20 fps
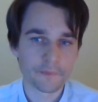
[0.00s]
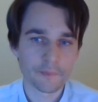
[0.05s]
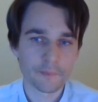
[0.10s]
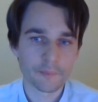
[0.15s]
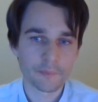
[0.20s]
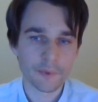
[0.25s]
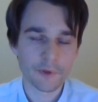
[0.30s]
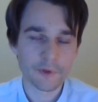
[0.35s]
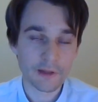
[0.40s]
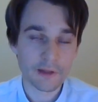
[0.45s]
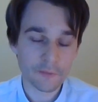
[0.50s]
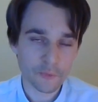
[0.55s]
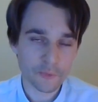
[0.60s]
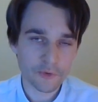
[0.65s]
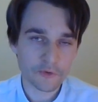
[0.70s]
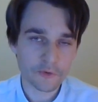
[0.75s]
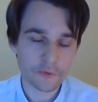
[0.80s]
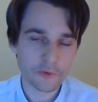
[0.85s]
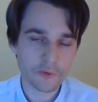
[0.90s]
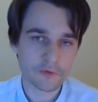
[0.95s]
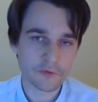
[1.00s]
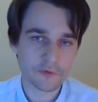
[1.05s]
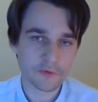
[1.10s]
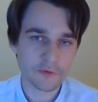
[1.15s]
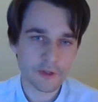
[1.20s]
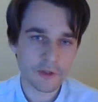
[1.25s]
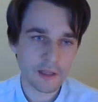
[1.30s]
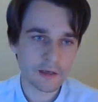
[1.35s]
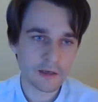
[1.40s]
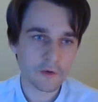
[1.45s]
But if we do it
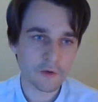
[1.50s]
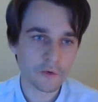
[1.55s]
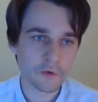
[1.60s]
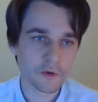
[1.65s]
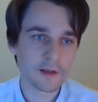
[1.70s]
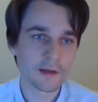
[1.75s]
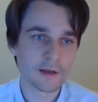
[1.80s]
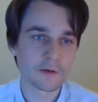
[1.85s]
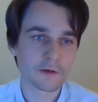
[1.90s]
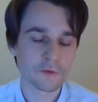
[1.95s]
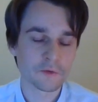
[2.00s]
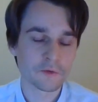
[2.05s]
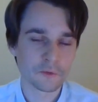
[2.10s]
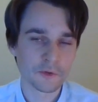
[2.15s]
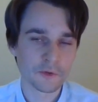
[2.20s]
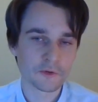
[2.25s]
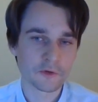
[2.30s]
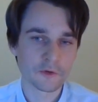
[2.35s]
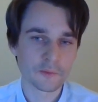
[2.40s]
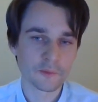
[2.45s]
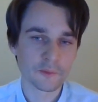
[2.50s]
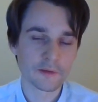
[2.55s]
an online curriculum,